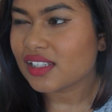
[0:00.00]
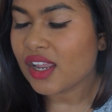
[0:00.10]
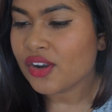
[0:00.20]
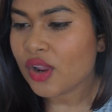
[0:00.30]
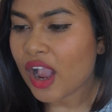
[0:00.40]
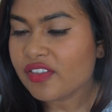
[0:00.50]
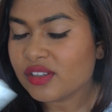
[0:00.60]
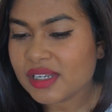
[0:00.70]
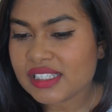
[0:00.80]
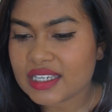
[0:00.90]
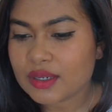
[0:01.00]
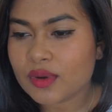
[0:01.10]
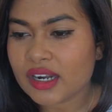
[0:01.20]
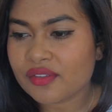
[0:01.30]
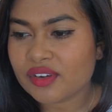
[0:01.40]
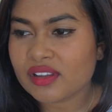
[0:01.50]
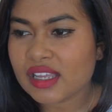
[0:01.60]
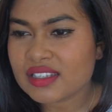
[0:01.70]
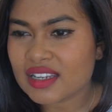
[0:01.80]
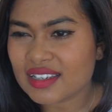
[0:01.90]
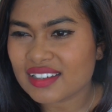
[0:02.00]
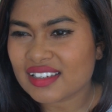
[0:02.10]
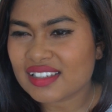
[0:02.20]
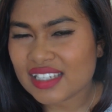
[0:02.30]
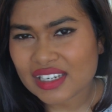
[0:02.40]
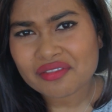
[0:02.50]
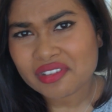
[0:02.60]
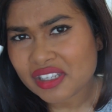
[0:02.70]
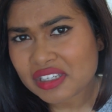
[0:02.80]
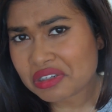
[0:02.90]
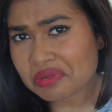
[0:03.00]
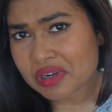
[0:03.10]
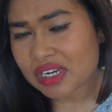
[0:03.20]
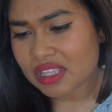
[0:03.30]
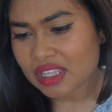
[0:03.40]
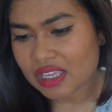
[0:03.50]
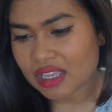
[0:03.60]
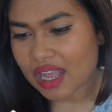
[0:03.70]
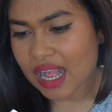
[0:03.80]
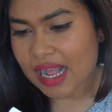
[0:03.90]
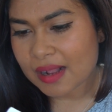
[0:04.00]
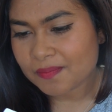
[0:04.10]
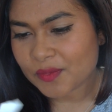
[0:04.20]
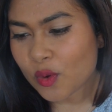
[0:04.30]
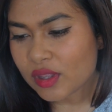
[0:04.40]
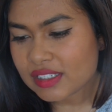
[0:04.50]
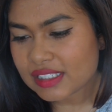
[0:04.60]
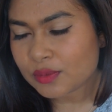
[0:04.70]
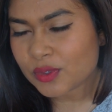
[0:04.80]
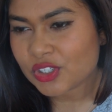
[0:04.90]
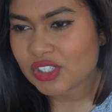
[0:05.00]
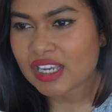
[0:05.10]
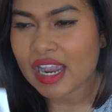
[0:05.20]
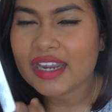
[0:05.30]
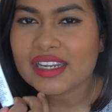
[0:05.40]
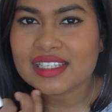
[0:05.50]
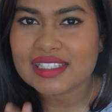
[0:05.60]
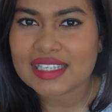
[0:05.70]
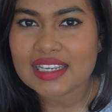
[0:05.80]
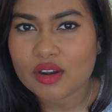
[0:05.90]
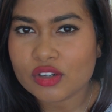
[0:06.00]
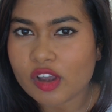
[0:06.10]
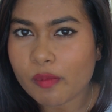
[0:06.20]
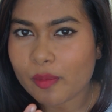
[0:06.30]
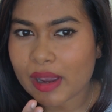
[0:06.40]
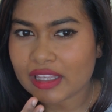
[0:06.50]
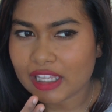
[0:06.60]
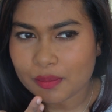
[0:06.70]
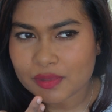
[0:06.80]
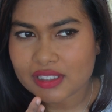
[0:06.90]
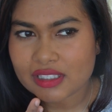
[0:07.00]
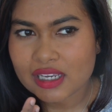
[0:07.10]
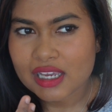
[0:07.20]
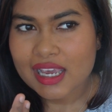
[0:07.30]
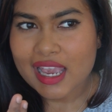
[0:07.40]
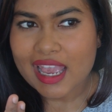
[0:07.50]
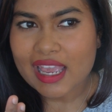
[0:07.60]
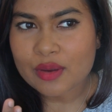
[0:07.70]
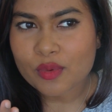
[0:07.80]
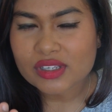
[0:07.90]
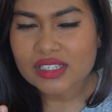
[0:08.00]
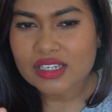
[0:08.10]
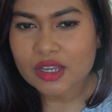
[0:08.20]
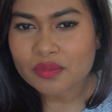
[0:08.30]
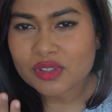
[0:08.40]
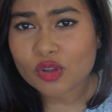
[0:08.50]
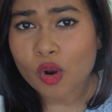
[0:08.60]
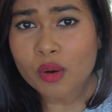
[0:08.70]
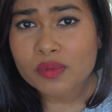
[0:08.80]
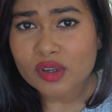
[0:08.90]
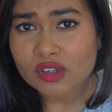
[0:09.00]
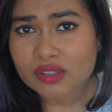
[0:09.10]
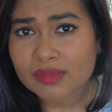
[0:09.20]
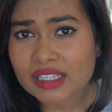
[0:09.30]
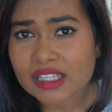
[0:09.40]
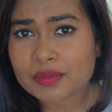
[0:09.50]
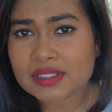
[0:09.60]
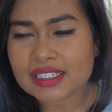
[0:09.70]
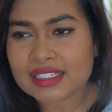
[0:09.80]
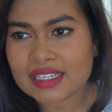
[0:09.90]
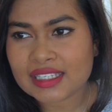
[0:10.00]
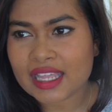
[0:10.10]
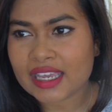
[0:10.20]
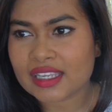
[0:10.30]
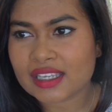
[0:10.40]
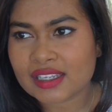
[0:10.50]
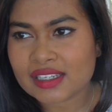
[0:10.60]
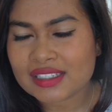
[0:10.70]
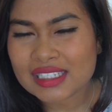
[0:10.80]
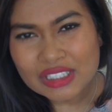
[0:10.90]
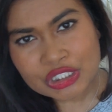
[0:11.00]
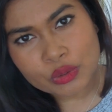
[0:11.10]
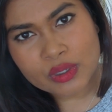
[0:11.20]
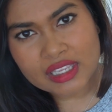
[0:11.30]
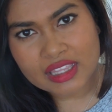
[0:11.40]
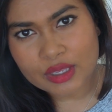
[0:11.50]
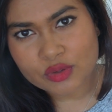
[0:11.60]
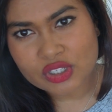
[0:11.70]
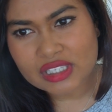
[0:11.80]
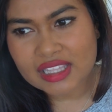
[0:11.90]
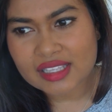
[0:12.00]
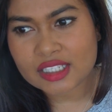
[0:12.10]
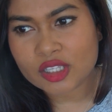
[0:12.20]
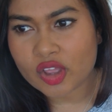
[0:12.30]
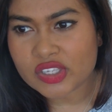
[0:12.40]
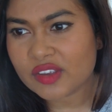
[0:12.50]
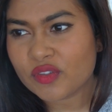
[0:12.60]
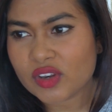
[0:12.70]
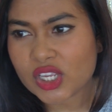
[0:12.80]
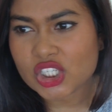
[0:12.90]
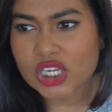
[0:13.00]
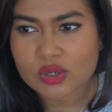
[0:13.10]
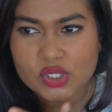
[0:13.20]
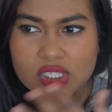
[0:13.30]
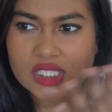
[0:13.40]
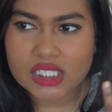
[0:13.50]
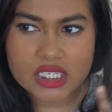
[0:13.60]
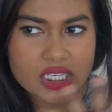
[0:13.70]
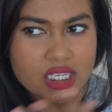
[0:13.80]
I don't know, after my second one, I realized that it didn't really do anything. All it did was just kind of sit on top of my lips. It wasn't absorbed onto my lips. It didn't do anything. It was just like this glossy finish, and it was just